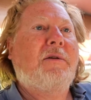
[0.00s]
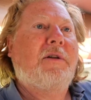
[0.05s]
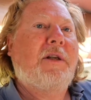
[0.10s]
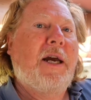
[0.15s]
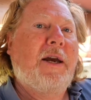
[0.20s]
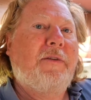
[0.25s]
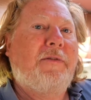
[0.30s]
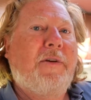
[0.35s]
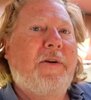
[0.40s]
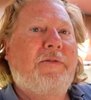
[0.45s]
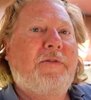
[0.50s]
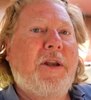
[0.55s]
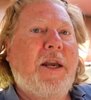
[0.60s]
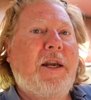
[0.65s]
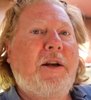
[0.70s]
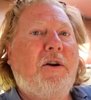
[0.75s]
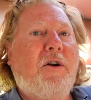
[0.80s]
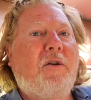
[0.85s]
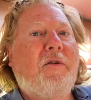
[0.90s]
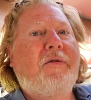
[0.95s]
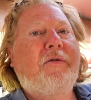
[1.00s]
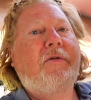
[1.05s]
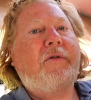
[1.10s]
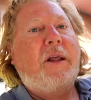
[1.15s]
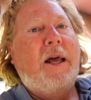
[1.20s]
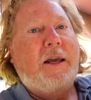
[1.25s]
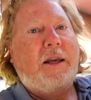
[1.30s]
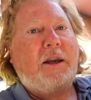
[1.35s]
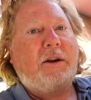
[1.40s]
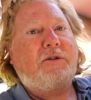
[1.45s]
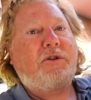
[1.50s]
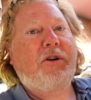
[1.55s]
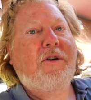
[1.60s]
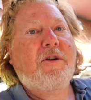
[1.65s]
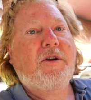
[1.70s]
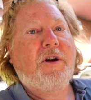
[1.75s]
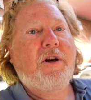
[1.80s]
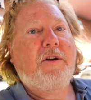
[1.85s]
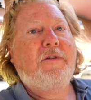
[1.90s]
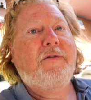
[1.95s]
take 15 off, that gives you
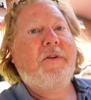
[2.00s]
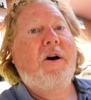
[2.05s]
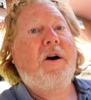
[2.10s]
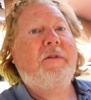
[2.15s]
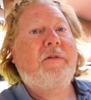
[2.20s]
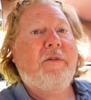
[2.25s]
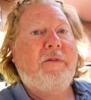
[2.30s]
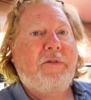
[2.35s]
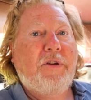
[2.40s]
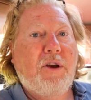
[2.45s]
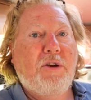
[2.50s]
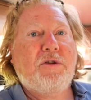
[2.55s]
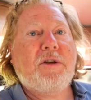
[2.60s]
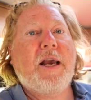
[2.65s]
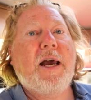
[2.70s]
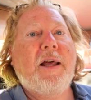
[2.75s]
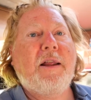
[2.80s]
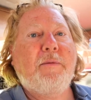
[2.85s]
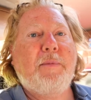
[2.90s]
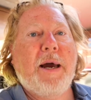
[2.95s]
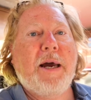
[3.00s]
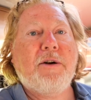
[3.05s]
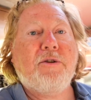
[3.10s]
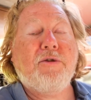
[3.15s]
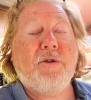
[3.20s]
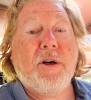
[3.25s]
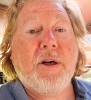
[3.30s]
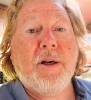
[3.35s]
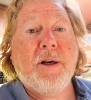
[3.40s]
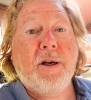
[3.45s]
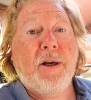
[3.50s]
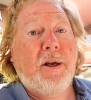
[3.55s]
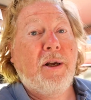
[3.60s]
35 of use out of the battery.